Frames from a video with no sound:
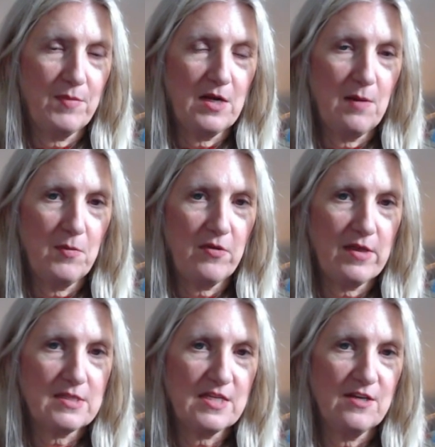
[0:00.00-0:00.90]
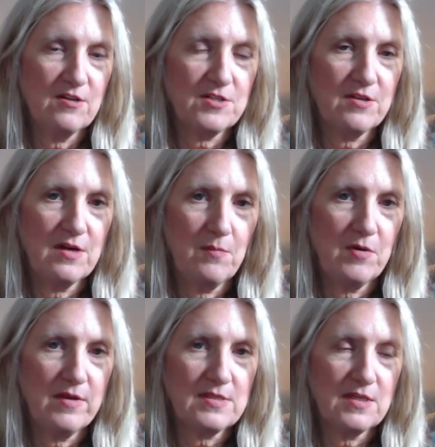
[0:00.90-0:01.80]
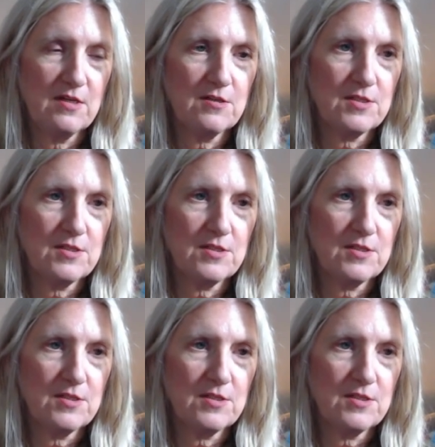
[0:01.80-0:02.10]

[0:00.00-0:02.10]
the number that's here to the number that's here.